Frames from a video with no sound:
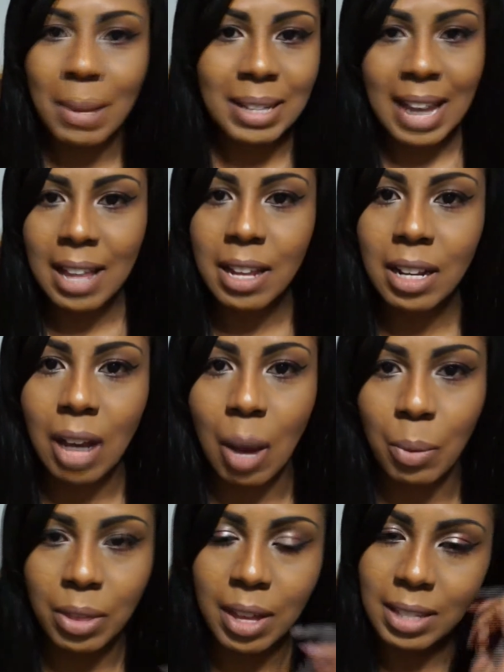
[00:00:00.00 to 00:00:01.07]
My dad didn't
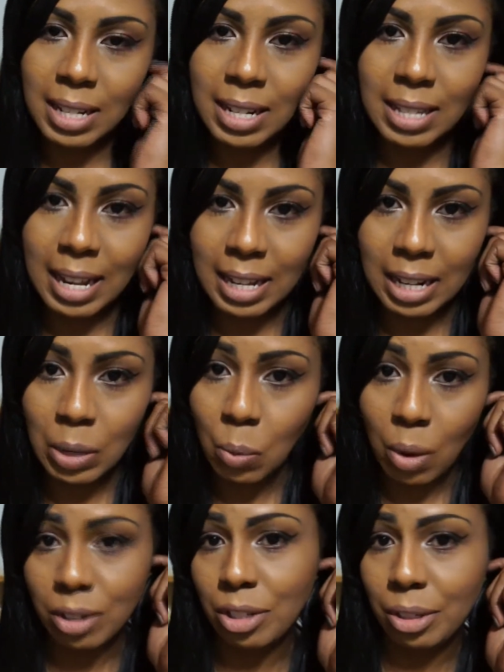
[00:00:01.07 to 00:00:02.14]
come with us. He decided he
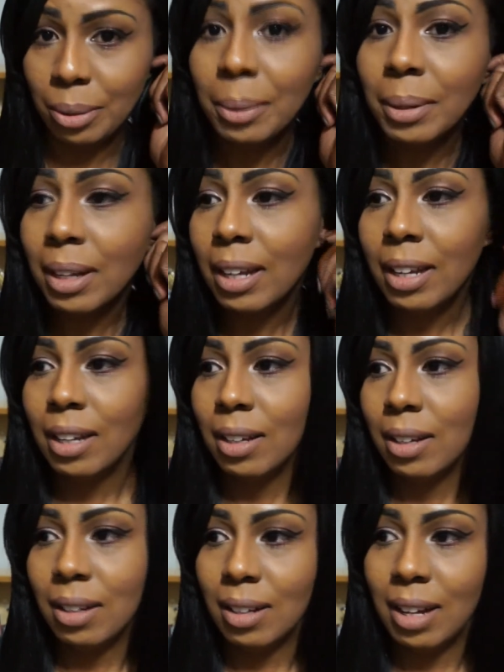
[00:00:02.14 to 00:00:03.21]
didn't want to.
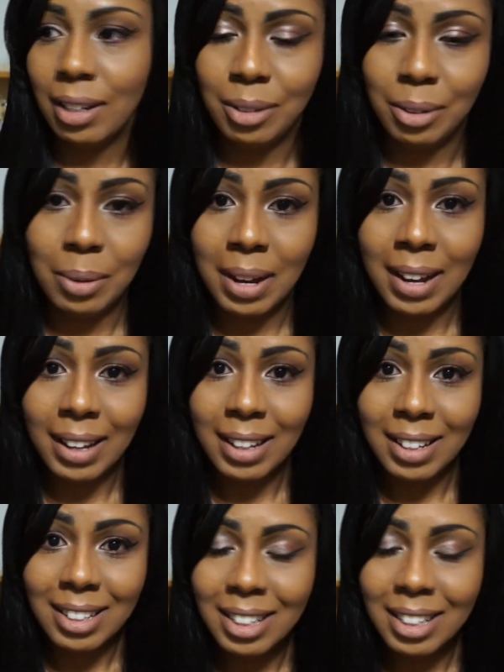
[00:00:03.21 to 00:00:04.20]
I don't know why,